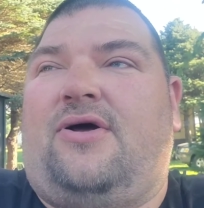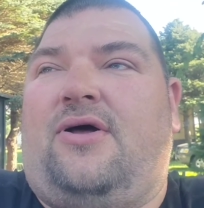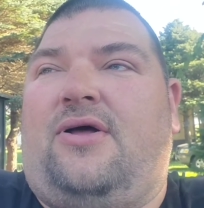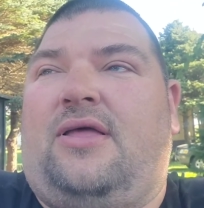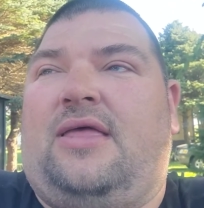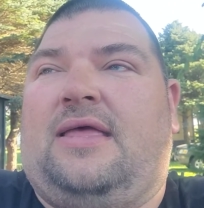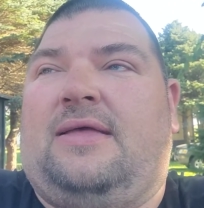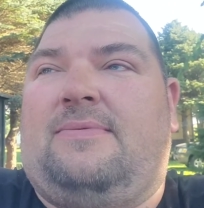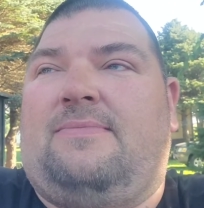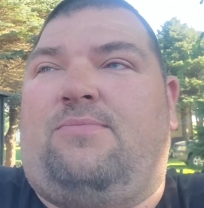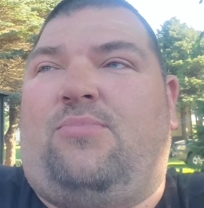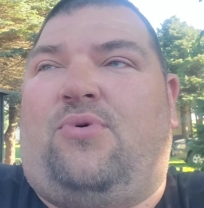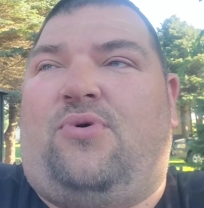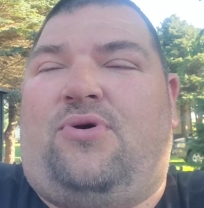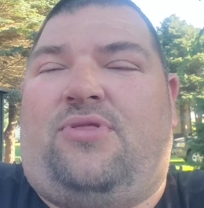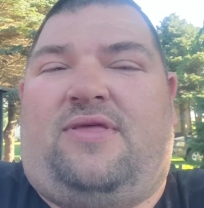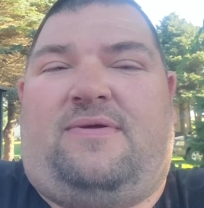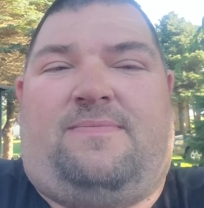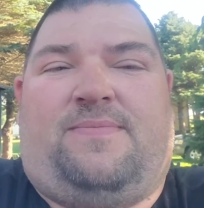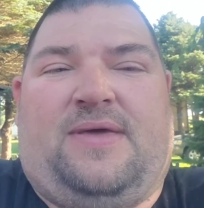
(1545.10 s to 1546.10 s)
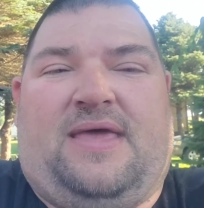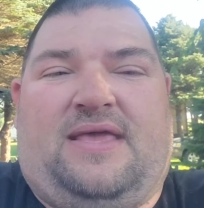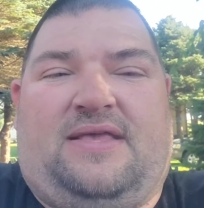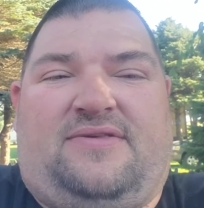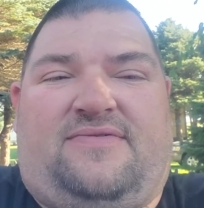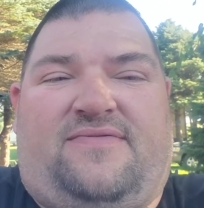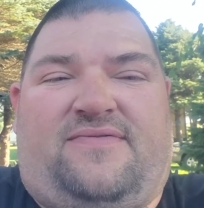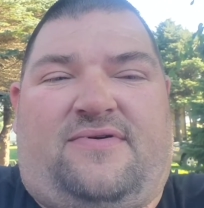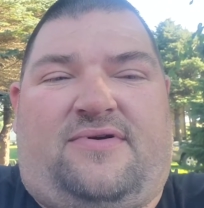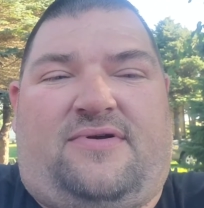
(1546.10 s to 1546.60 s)
it more than
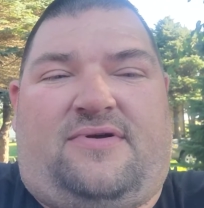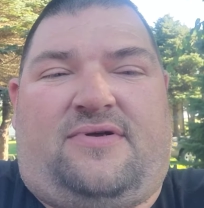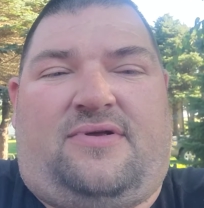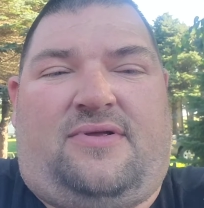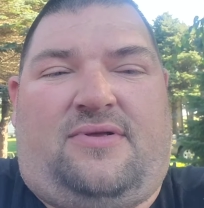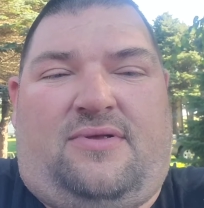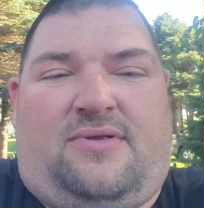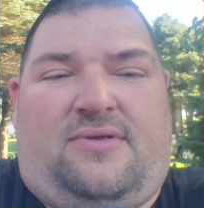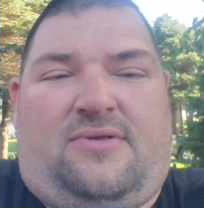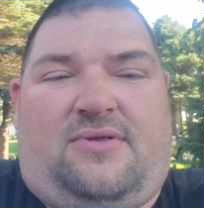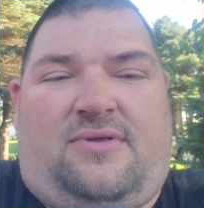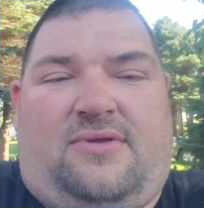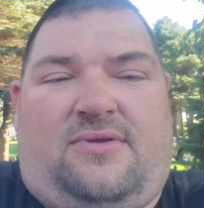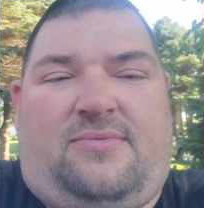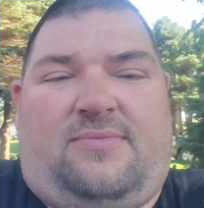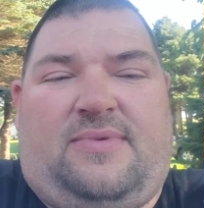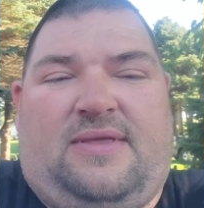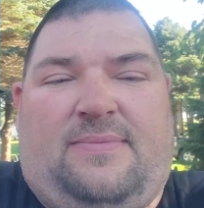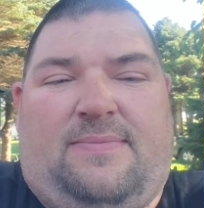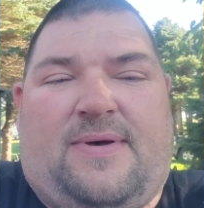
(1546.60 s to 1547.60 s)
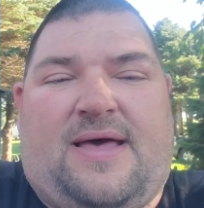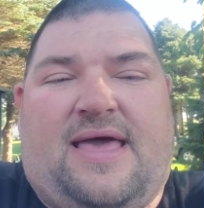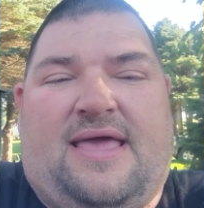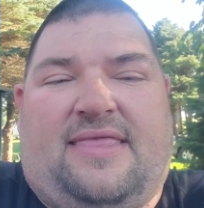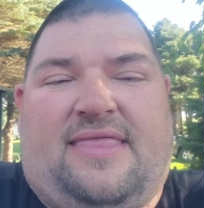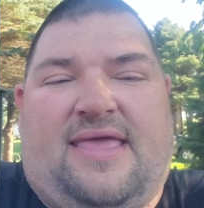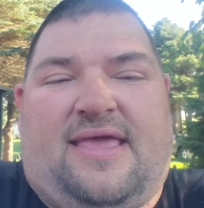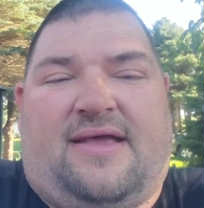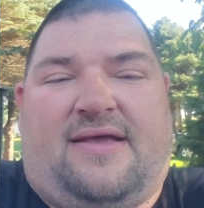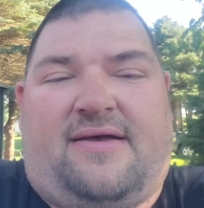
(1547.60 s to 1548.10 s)
pays for me
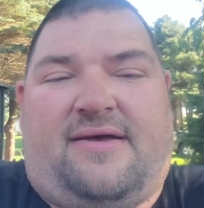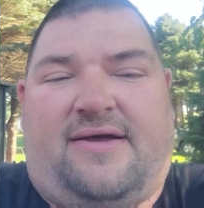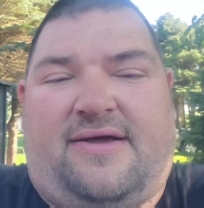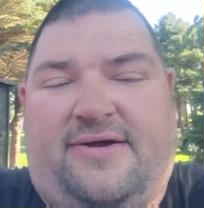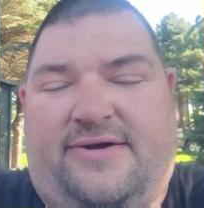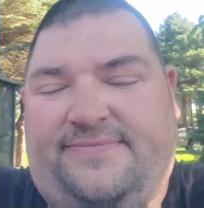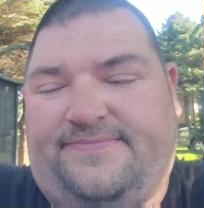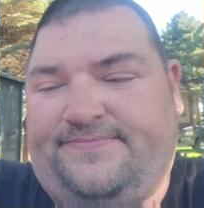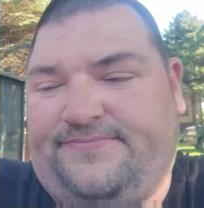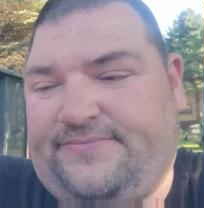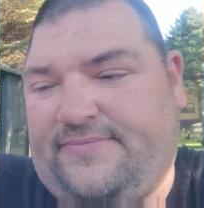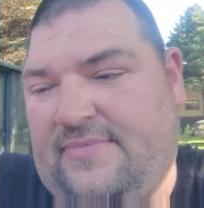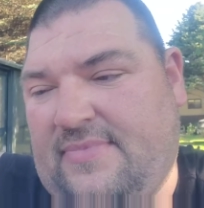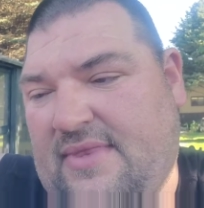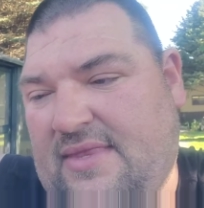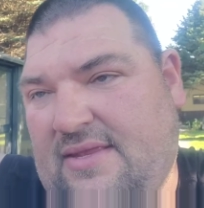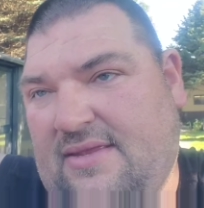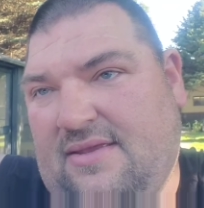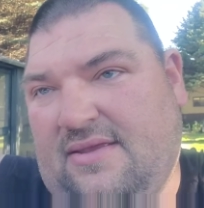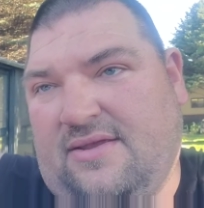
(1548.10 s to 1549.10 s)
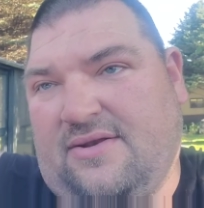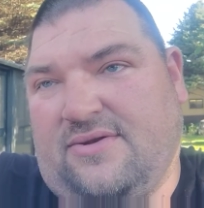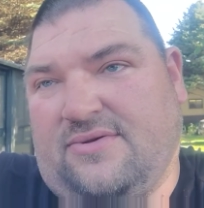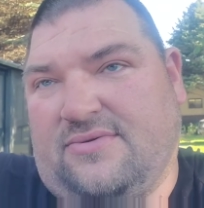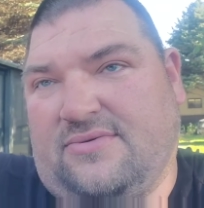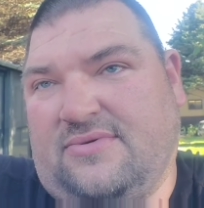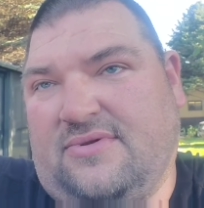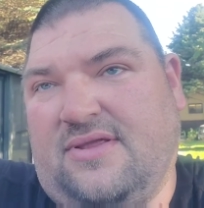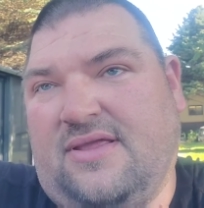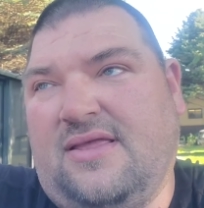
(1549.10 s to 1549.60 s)
buying that car, you know.
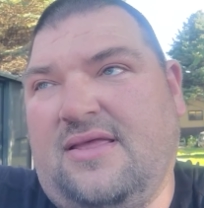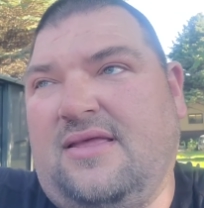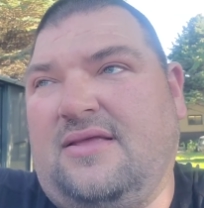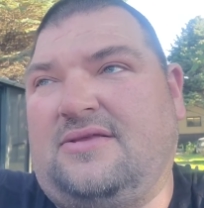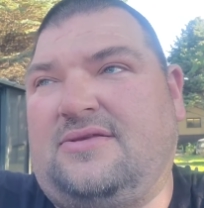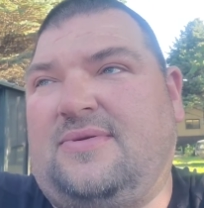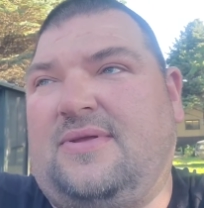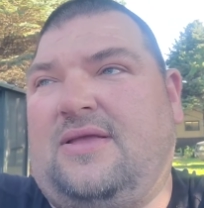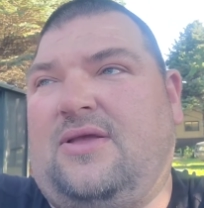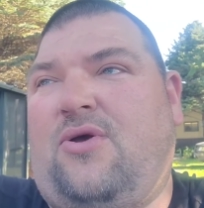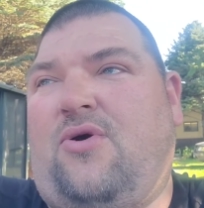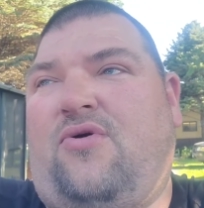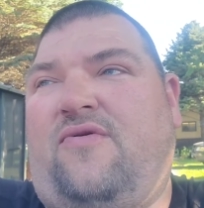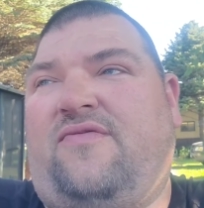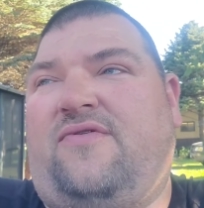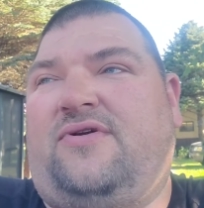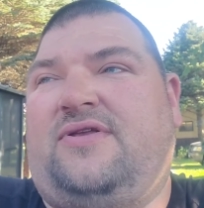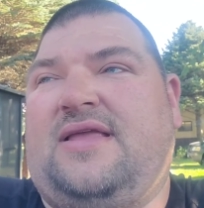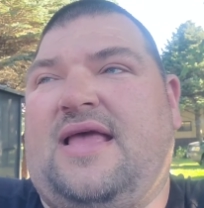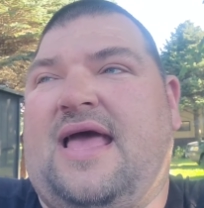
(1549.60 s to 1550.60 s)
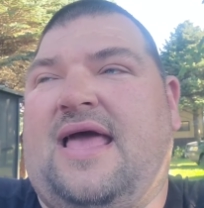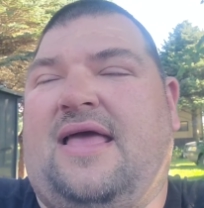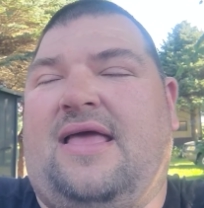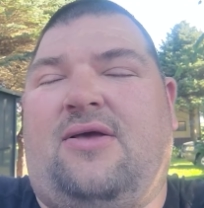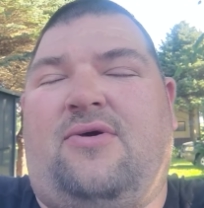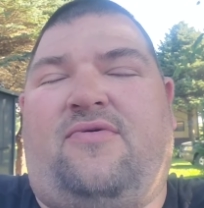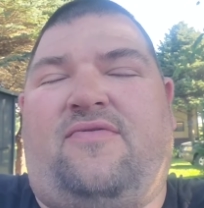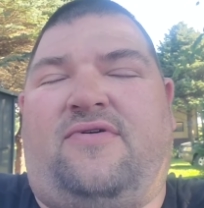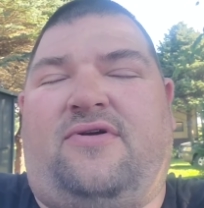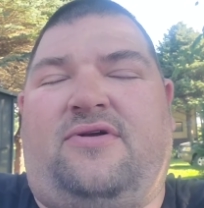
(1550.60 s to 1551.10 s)
So over
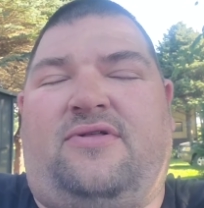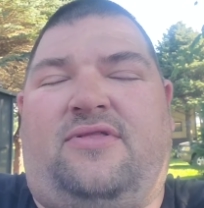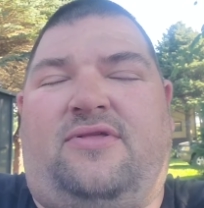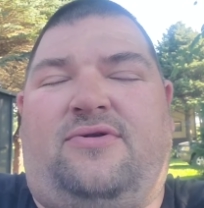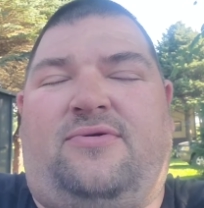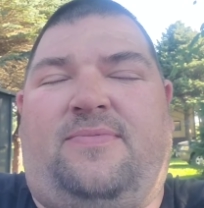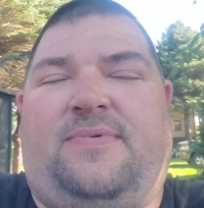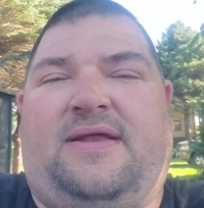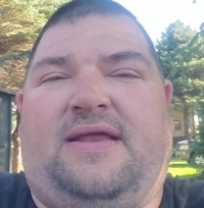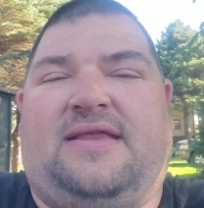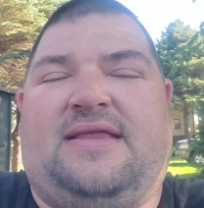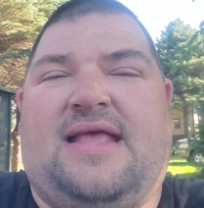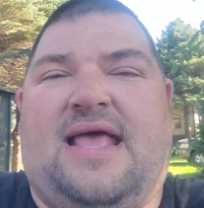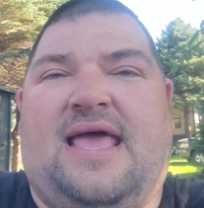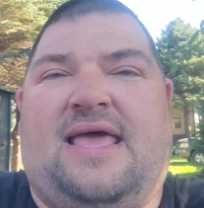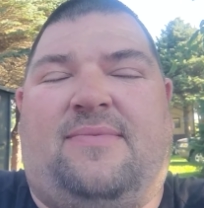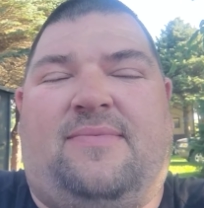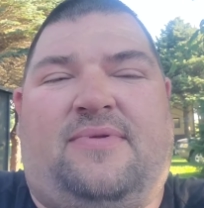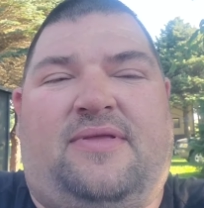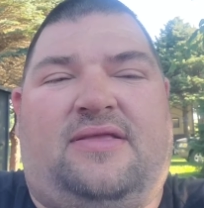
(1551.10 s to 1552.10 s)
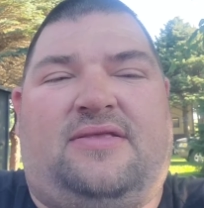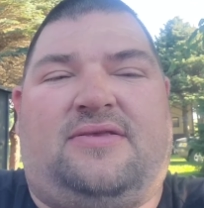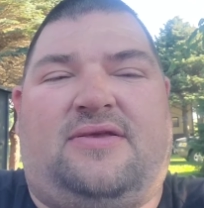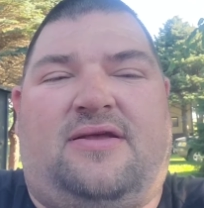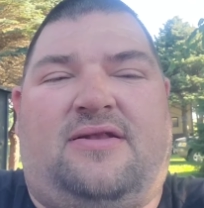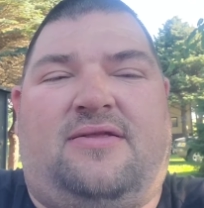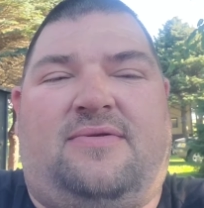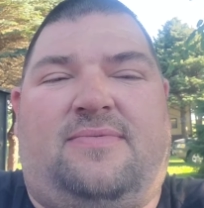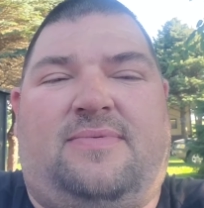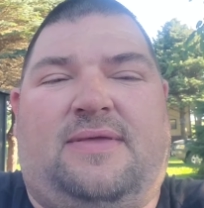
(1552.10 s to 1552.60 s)
time, over a little bit of time, it's
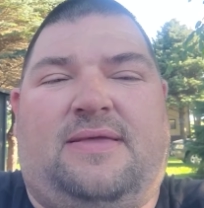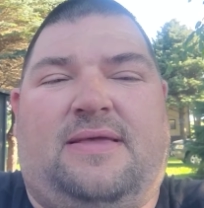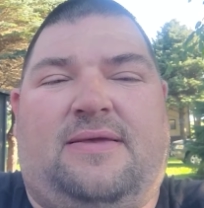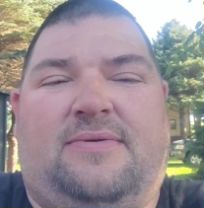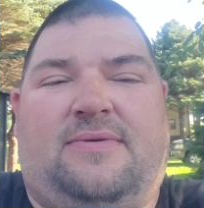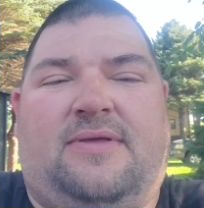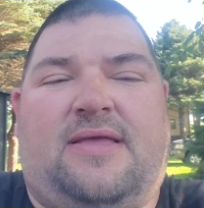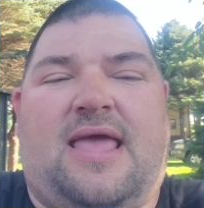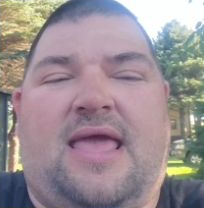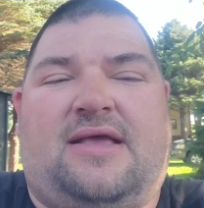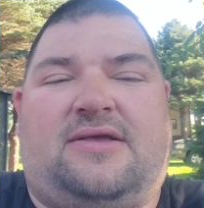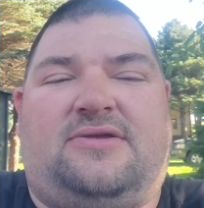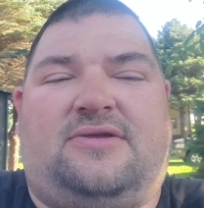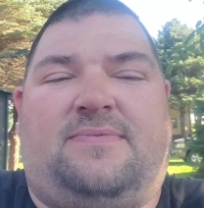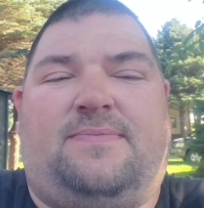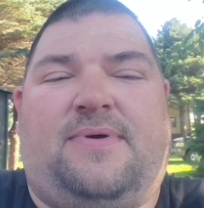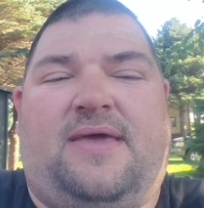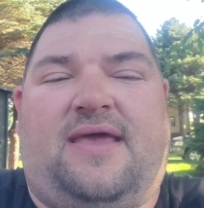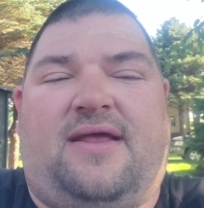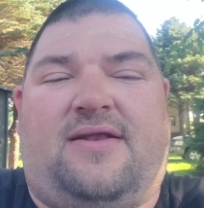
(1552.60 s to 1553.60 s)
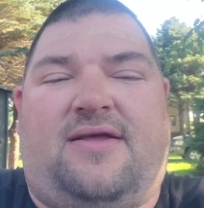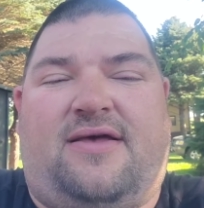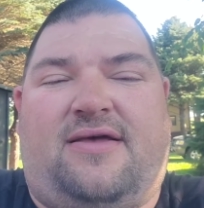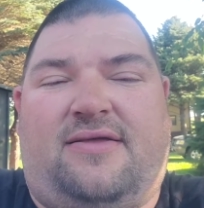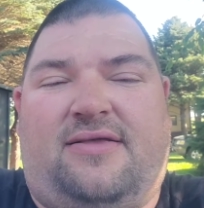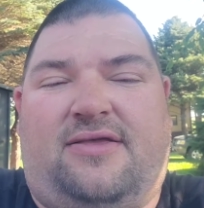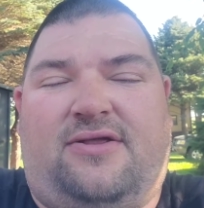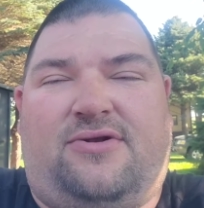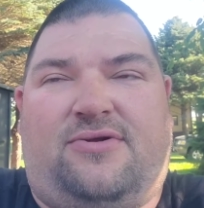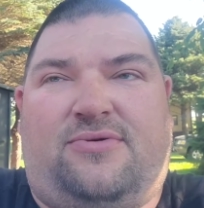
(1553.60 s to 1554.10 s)
going to be actually paid off,
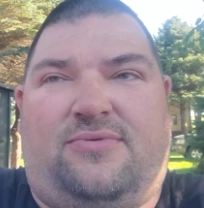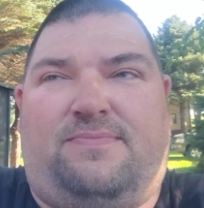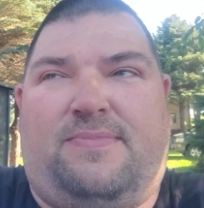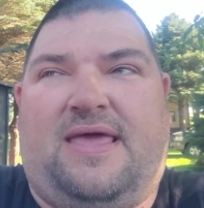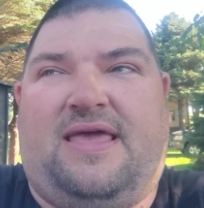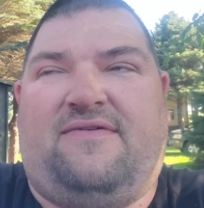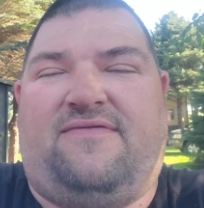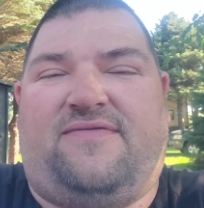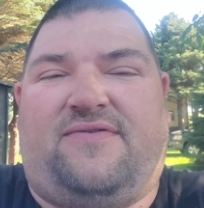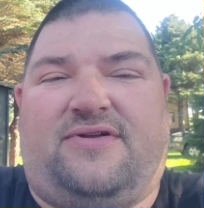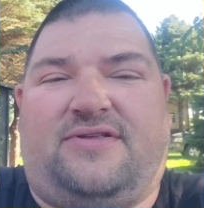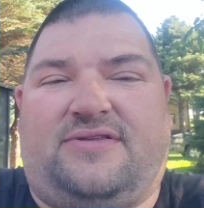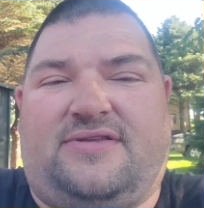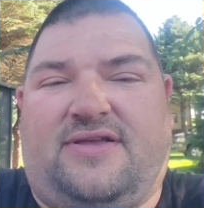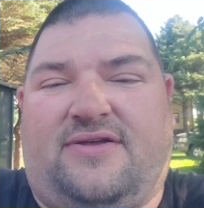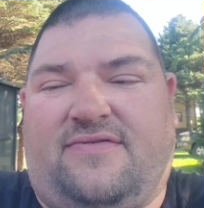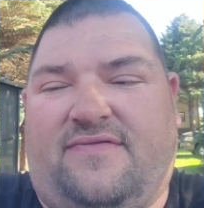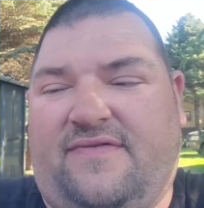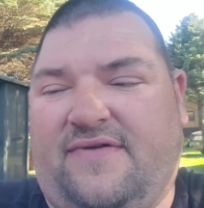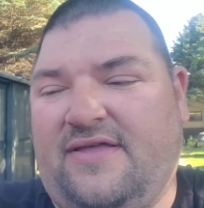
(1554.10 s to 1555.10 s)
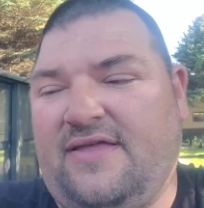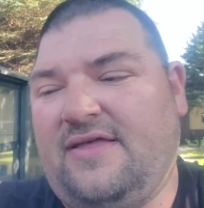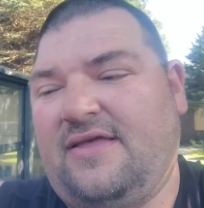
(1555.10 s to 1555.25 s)
you know, pay for itself.